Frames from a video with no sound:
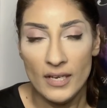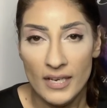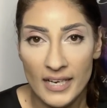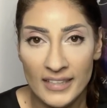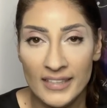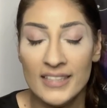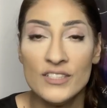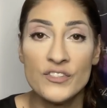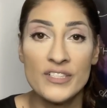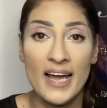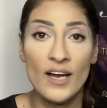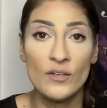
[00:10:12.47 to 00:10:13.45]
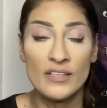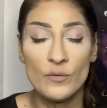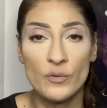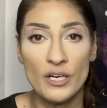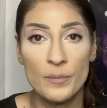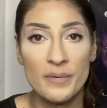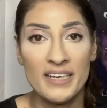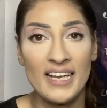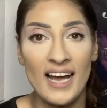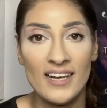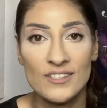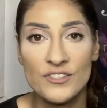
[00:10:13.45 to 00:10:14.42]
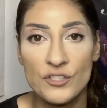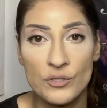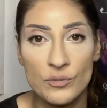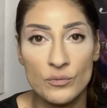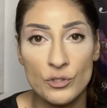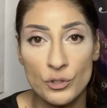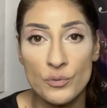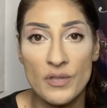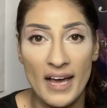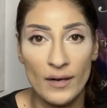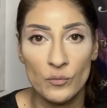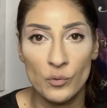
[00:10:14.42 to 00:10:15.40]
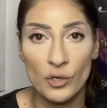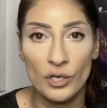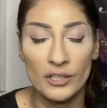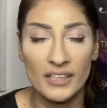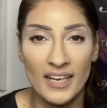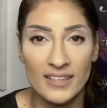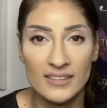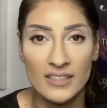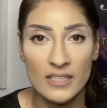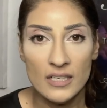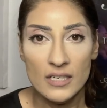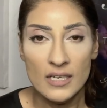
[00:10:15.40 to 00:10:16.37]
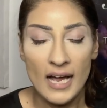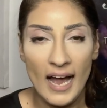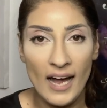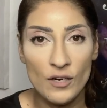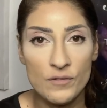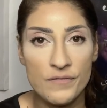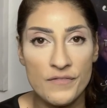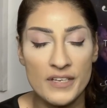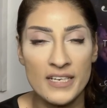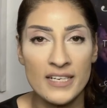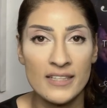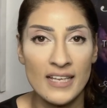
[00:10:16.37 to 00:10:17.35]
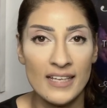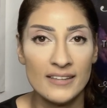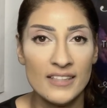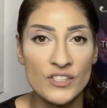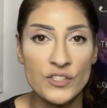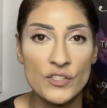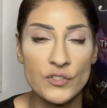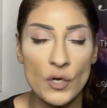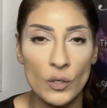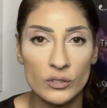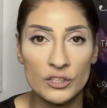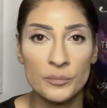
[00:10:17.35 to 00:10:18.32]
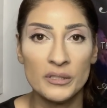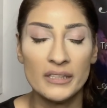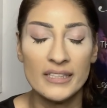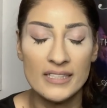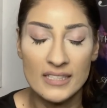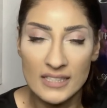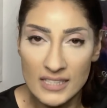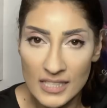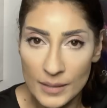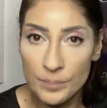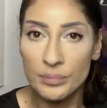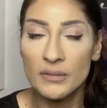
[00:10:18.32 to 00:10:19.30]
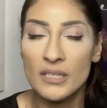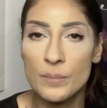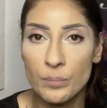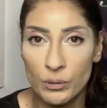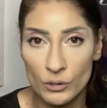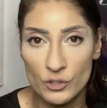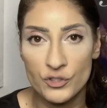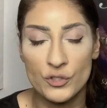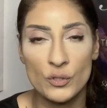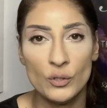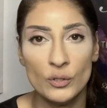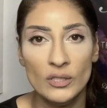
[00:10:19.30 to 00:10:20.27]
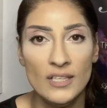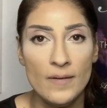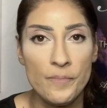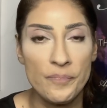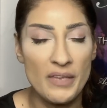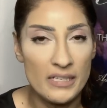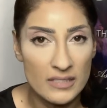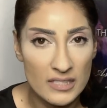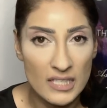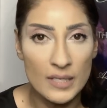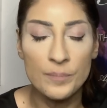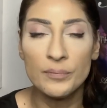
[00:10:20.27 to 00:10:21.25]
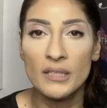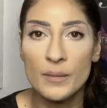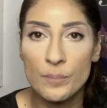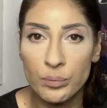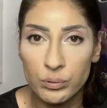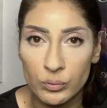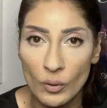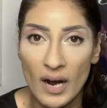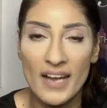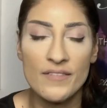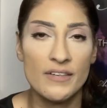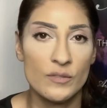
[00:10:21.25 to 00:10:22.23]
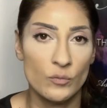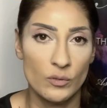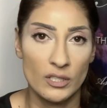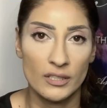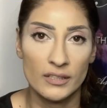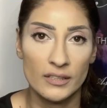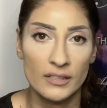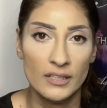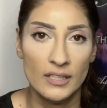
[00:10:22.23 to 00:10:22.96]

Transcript: And it is now that we are being asked to do that work. And how fitting that this is ultimately deeply personal and deeply private work.